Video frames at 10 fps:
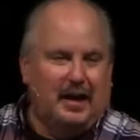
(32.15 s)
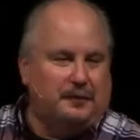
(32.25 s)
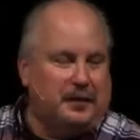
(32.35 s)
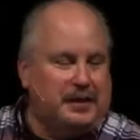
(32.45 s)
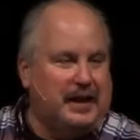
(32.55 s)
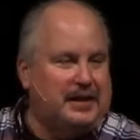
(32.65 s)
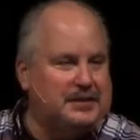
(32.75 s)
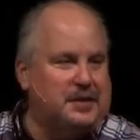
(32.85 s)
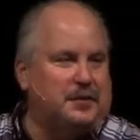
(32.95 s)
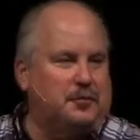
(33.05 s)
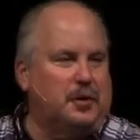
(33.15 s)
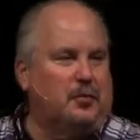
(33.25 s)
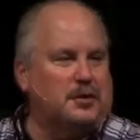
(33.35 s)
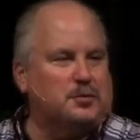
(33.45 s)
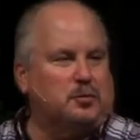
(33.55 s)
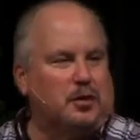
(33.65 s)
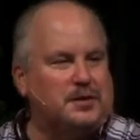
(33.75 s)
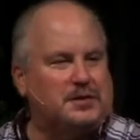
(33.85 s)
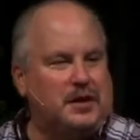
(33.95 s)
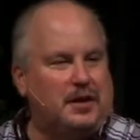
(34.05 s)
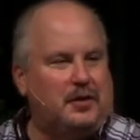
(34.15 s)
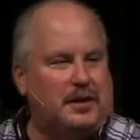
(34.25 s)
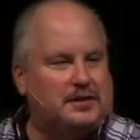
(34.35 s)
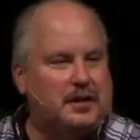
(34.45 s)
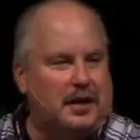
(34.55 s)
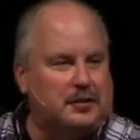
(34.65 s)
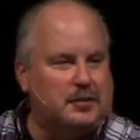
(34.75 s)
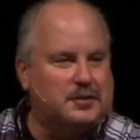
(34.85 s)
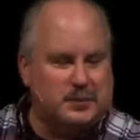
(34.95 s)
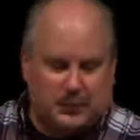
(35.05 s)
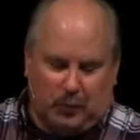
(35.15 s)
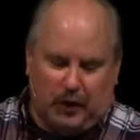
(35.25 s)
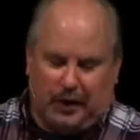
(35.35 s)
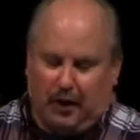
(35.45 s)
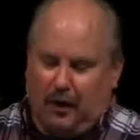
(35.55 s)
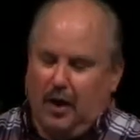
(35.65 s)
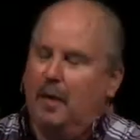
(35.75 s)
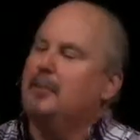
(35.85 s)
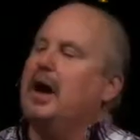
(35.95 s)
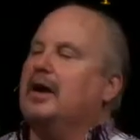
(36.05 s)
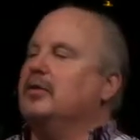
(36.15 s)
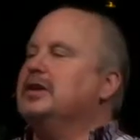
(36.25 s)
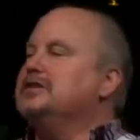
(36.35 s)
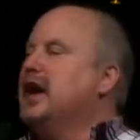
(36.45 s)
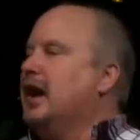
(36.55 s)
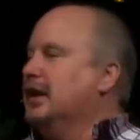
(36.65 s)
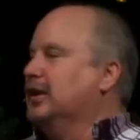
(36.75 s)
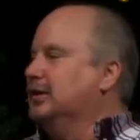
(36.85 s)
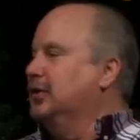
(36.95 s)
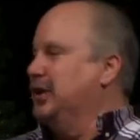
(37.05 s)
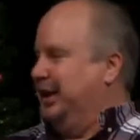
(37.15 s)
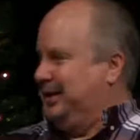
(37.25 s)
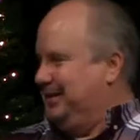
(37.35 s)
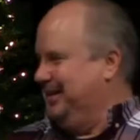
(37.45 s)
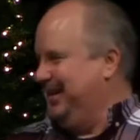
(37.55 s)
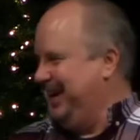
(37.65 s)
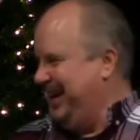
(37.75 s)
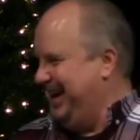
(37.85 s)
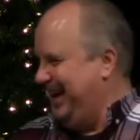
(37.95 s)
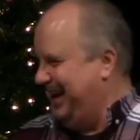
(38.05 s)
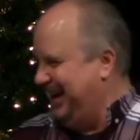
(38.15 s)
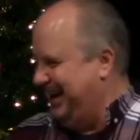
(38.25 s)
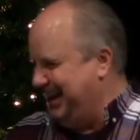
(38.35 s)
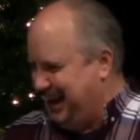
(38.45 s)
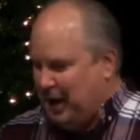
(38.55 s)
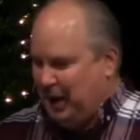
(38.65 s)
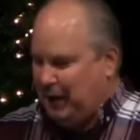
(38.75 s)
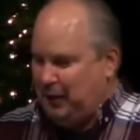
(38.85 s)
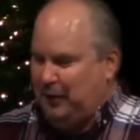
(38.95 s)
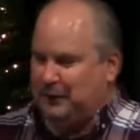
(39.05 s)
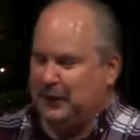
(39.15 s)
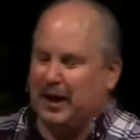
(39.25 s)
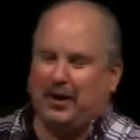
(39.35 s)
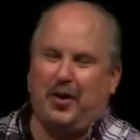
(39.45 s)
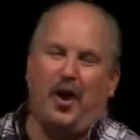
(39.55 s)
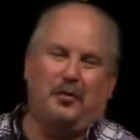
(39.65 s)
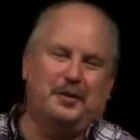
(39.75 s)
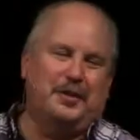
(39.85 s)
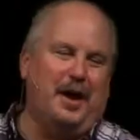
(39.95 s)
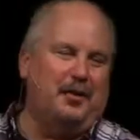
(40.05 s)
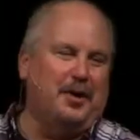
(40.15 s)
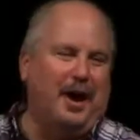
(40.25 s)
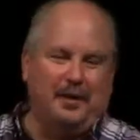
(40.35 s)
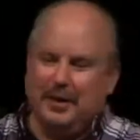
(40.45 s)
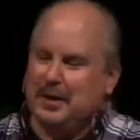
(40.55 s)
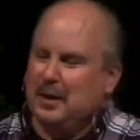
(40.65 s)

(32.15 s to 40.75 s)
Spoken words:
And for kids, the three worst words to hear on Christmas morning are "batteries not included." I don't know if you got caught with that or not.